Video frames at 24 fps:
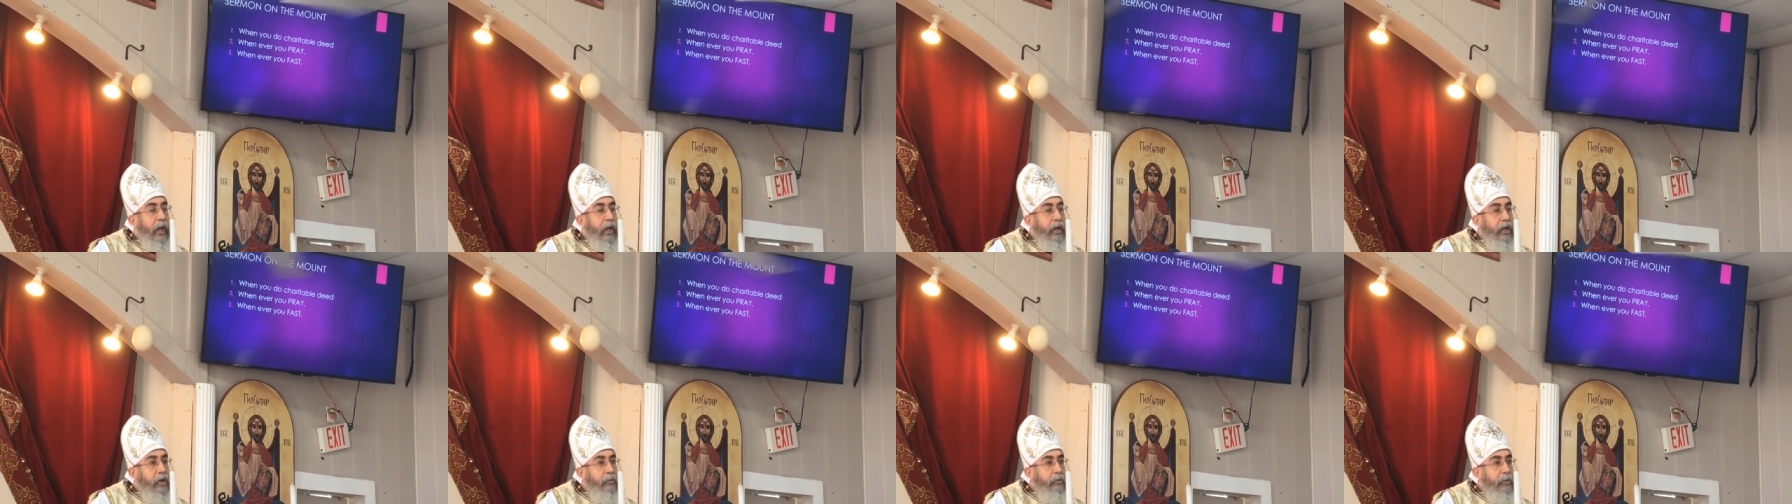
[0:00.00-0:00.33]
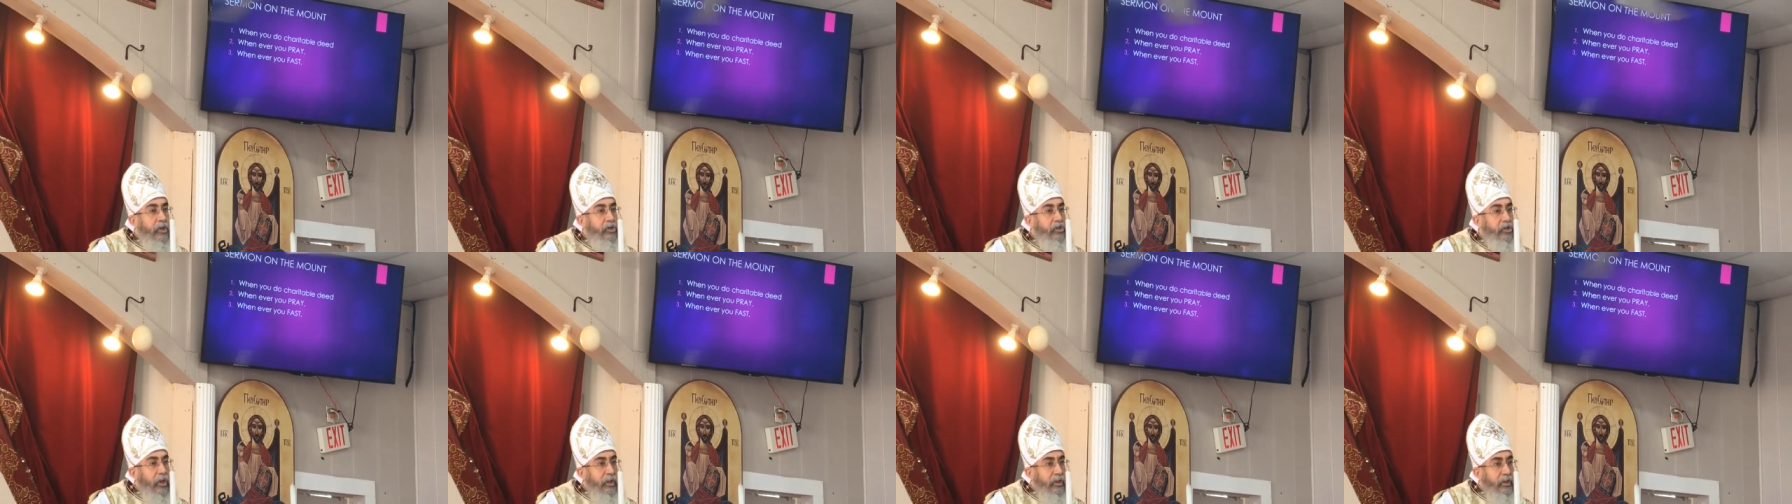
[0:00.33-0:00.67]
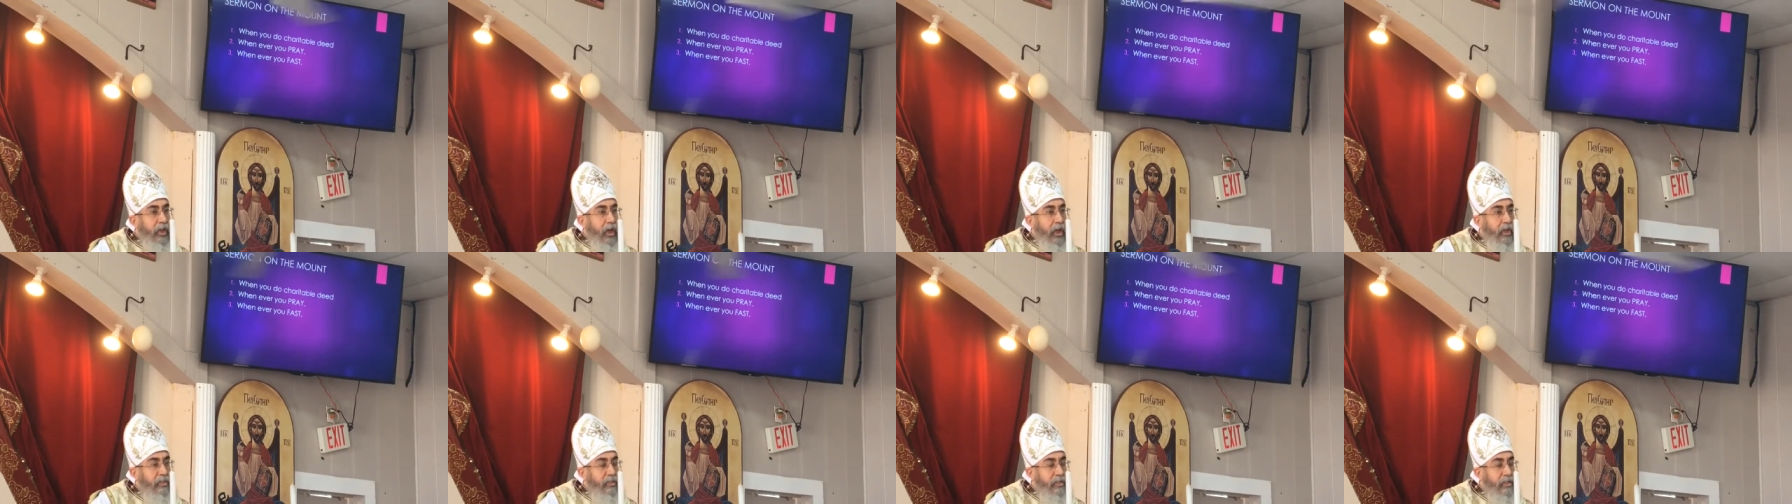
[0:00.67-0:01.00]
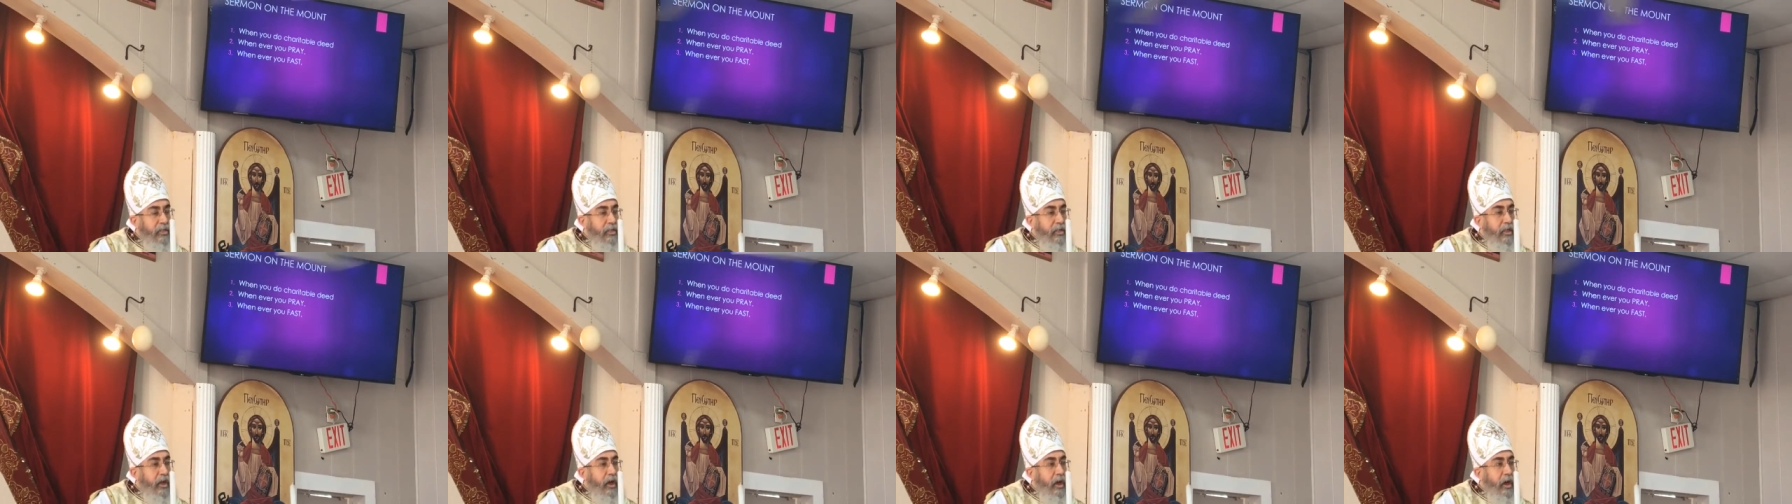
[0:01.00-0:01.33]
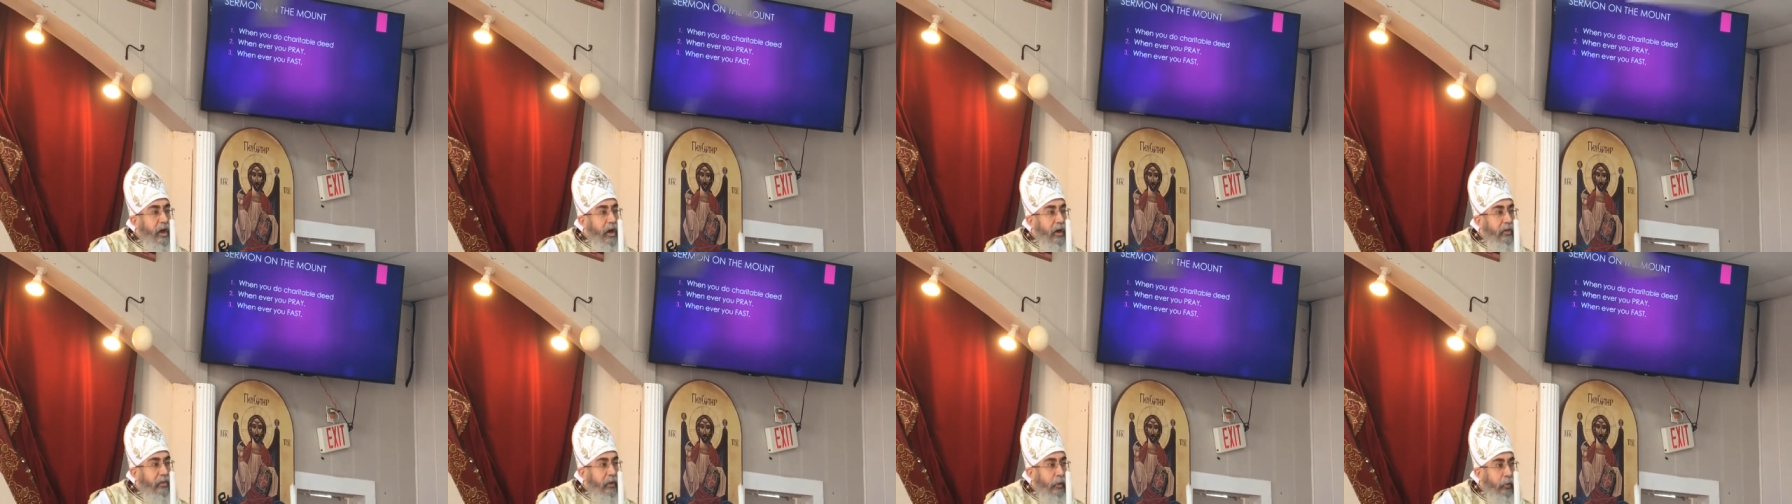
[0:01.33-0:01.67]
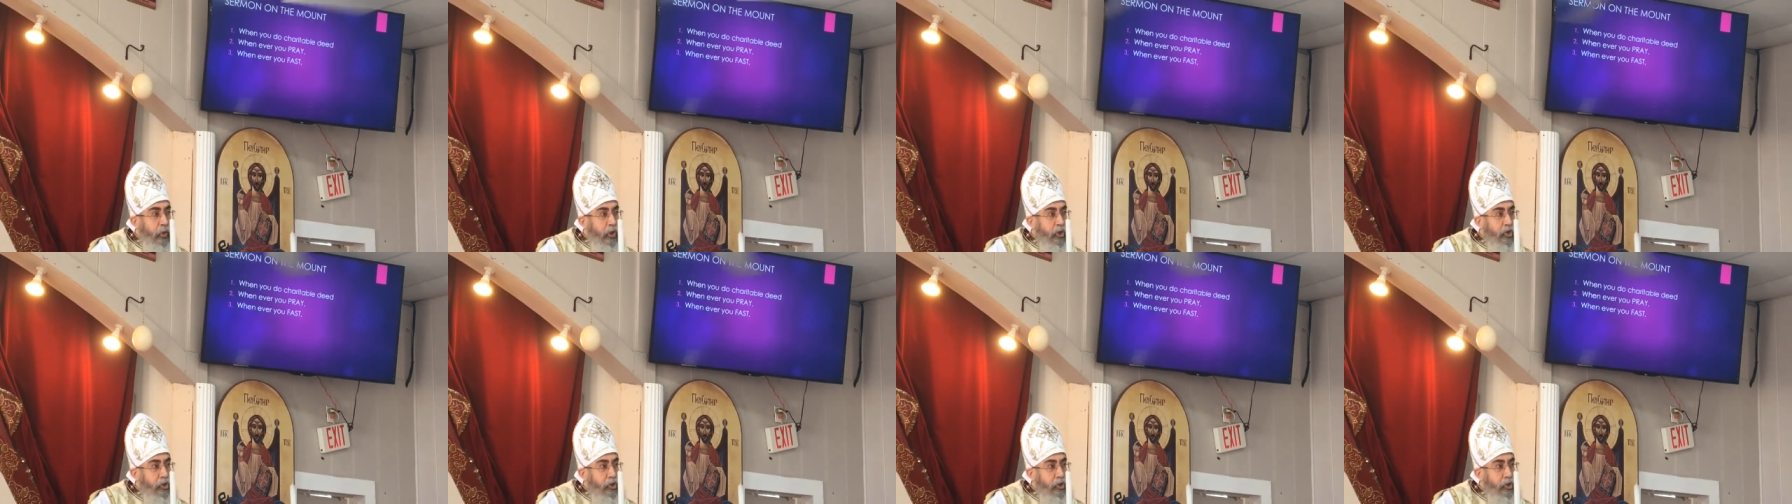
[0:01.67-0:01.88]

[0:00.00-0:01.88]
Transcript: And he mentioned that the